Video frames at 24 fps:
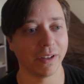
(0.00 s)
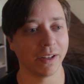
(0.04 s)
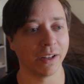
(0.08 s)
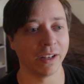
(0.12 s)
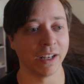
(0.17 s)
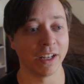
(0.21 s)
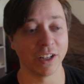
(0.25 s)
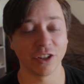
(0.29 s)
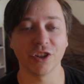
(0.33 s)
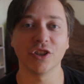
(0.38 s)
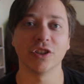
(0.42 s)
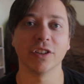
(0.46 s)

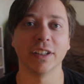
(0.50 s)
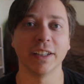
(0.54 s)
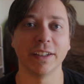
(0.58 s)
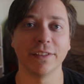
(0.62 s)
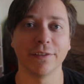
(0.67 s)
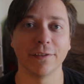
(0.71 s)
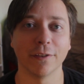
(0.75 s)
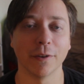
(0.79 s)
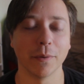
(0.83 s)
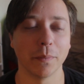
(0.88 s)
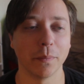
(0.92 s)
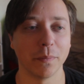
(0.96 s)
initially
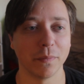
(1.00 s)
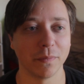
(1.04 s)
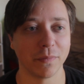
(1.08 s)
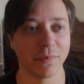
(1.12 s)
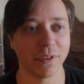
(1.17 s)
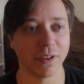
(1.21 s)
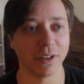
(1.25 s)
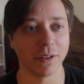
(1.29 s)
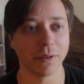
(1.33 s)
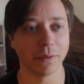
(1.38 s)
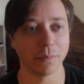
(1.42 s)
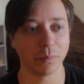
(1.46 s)
from
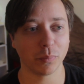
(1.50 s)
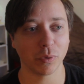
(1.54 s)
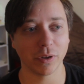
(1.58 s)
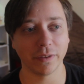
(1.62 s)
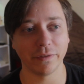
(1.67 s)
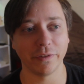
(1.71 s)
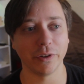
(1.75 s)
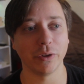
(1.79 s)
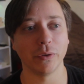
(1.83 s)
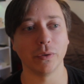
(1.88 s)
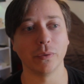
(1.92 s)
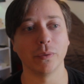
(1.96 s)
the
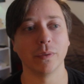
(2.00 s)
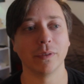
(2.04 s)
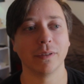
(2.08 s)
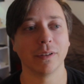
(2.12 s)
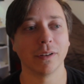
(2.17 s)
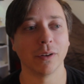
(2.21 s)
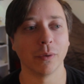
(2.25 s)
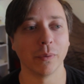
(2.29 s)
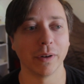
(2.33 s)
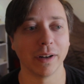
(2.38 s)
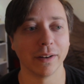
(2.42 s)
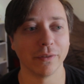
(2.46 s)
preview
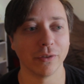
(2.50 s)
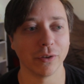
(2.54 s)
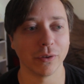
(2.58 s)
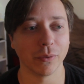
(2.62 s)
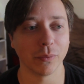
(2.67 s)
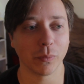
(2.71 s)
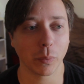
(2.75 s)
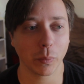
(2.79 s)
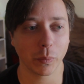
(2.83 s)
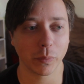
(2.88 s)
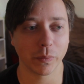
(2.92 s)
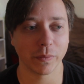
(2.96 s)
or
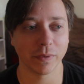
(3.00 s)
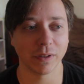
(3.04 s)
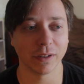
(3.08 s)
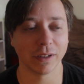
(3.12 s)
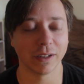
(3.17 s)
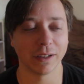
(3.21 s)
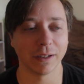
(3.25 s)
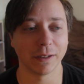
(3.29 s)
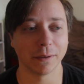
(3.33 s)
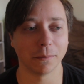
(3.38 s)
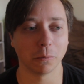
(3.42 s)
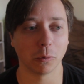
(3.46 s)
whatever,
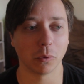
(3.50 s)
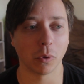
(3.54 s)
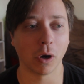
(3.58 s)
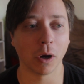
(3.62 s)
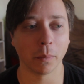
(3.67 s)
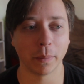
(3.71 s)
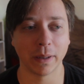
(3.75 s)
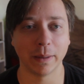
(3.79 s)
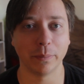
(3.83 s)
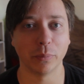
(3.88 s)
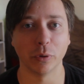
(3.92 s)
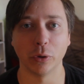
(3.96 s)
are
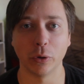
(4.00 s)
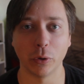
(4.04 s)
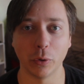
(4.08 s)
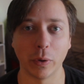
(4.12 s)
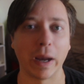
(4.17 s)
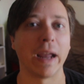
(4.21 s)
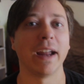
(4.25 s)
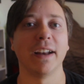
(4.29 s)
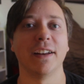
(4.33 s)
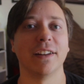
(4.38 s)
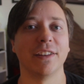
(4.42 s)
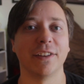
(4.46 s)
people who
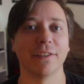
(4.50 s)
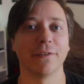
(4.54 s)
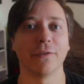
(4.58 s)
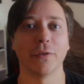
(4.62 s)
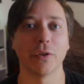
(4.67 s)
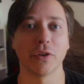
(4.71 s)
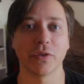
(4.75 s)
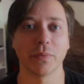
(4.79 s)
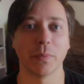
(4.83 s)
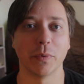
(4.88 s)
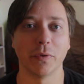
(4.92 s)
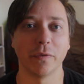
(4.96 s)
hated the
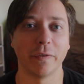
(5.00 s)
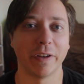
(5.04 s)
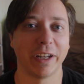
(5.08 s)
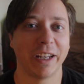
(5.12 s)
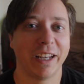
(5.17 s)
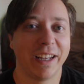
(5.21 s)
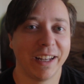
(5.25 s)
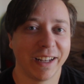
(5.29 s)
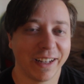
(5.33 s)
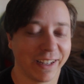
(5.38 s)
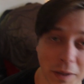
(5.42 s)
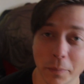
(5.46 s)
first
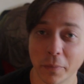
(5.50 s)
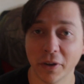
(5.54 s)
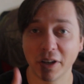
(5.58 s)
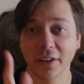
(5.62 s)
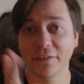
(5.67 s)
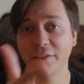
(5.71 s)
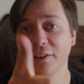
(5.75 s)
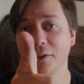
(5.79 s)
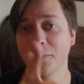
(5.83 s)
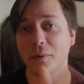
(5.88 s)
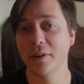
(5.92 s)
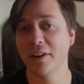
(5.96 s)
movie. But
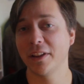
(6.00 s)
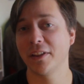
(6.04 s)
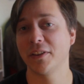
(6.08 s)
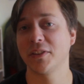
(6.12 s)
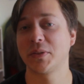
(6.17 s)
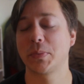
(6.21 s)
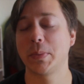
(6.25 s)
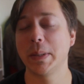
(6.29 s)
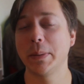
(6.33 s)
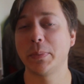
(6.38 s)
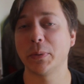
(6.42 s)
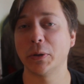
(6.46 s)
if you're one of
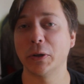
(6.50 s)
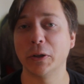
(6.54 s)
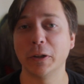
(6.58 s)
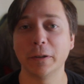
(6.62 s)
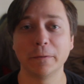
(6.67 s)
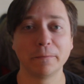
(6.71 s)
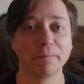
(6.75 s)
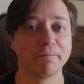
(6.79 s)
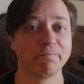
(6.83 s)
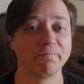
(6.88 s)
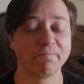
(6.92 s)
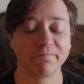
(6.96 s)
those
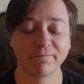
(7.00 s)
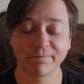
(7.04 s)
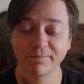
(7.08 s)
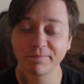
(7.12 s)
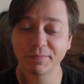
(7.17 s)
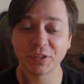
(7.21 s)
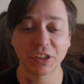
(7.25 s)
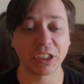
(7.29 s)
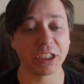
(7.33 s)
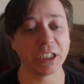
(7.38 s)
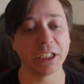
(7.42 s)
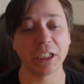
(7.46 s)
people,
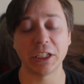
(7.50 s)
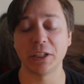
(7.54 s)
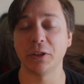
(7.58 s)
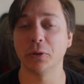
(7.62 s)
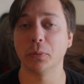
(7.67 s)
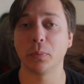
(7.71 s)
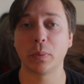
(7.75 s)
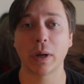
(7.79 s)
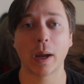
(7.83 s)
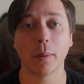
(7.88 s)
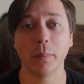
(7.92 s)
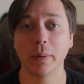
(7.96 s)

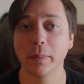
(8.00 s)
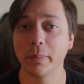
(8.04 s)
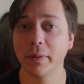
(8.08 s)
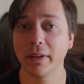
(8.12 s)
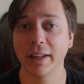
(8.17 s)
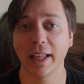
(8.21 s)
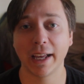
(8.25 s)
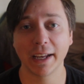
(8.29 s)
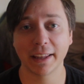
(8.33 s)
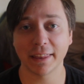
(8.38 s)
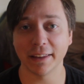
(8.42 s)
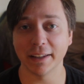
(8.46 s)
you'll probably
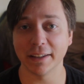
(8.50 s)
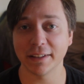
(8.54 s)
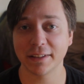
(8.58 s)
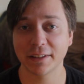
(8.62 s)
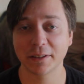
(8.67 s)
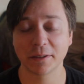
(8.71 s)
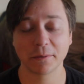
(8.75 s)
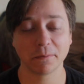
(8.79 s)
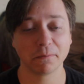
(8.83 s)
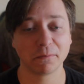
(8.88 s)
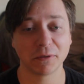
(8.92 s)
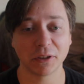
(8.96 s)
like
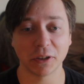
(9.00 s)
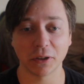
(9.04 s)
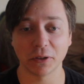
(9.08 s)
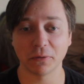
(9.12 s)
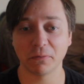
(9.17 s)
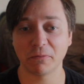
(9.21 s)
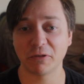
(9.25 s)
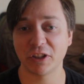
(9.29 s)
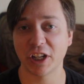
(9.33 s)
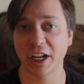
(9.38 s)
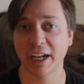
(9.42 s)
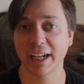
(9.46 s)
this, so
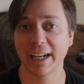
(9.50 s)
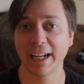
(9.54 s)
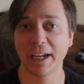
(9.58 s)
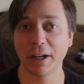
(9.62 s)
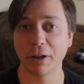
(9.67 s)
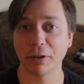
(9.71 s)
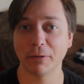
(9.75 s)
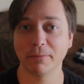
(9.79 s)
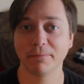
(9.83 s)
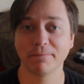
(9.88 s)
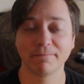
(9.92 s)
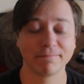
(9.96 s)
check it
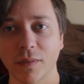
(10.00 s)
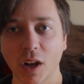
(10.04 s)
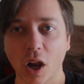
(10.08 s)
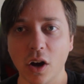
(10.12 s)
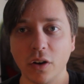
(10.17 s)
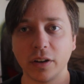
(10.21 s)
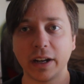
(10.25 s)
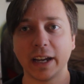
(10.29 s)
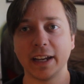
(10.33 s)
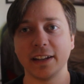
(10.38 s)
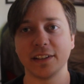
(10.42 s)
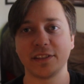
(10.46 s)
out.
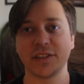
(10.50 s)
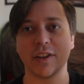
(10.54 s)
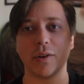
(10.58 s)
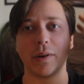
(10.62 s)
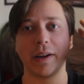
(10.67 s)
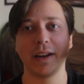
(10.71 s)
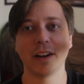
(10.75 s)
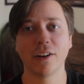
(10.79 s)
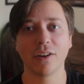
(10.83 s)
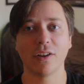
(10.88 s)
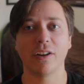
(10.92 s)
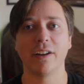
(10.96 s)
Okay, so
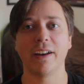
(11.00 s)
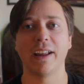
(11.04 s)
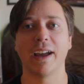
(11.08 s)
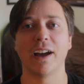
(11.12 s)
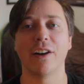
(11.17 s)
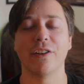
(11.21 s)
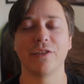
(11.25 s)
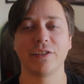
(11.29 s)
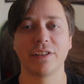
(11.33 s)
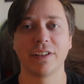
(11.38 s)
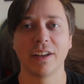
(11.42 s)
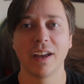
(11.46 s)
here on
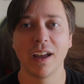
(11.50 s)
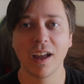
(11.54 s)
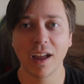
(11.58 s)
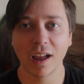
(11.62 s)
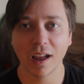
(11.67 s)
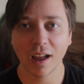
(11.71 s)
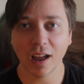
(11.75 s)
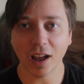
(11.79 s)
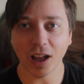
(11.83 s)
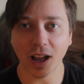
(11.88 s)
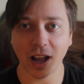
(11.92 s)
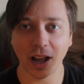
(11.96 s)
out,
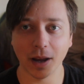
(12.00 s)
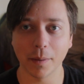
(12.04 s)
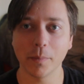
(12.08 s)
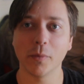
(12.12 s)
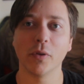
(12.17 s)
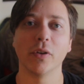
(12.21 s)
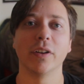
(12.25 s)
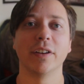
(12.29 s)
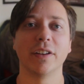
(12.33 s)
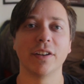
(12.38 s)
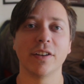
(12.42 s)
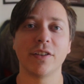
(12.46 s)
I'm
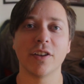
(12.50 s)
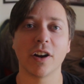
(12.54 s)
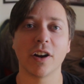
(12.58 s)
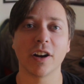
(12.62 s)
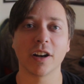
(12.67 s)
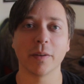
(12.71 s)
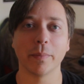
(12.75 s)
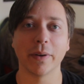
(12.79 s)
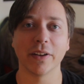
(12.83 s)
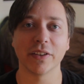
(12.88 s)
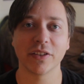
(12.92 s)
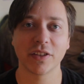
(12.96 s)
going to
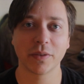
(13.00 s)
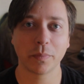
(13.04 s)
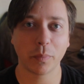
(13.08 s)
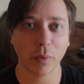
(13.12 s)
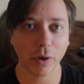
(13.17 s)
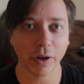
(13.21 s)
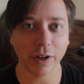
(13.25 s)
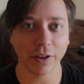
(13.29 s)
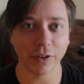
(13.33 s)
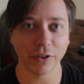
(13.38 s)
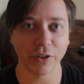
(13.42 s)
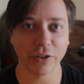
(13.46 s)
talk about
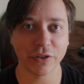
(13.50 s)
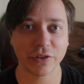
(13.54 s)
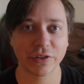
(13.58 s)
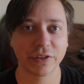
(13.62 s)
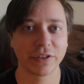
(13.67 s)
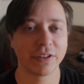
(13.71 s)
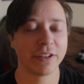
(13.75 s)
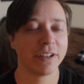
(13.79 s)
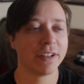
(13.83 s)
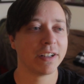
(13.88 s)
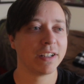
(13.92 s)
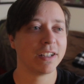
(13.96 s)
spoilers.